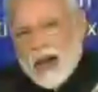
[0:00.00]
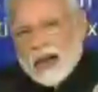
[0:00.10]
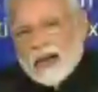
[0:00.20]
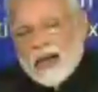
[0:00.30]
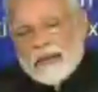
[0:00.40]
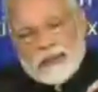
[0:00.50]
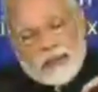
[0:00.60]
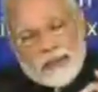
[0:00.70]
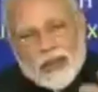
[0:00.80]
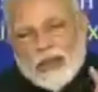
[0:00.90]

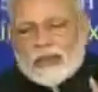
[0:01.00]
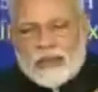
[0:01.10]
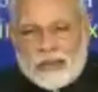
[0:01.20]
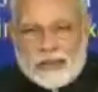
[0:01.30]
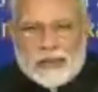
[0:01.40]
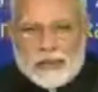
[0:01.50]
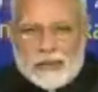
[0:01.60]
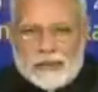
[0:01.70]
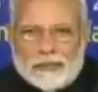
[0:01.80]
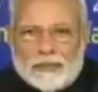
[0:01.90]
150 cases,
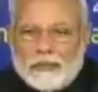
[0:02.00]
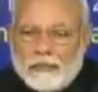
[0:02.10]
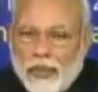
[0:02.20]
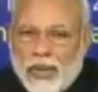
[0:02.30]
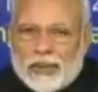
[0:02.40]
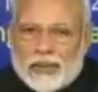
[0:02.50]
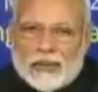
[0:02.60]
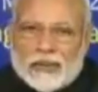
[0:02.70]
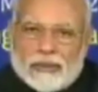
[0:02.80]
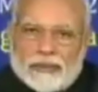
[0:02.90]

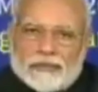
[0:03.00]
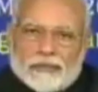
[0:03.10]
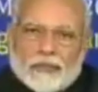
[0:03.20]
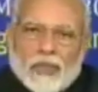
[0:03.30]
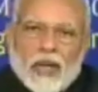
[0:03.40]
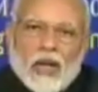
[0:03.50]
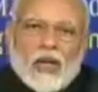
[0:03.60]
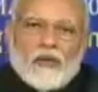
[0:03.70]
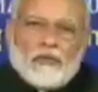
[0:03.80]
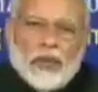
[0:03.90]
but
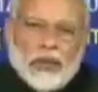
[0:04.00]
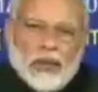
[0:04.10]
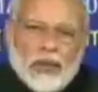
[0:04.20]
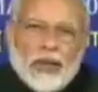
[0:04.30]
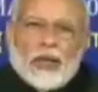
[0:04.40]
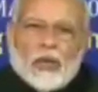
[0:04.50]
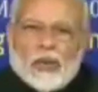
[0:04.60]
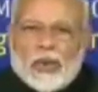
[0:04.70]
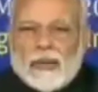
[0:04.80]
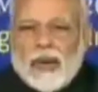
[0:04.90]
we
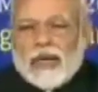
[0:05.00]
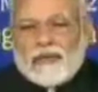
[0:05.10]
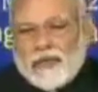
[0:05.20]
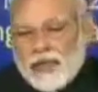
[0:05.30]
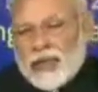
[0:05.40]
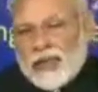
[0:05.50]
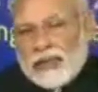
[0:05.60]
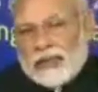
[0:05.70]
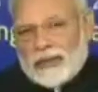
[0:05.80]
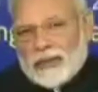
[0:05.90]
need to remain
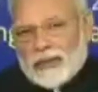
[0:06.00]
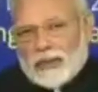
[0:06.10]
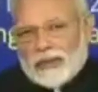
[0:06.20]
vigilant.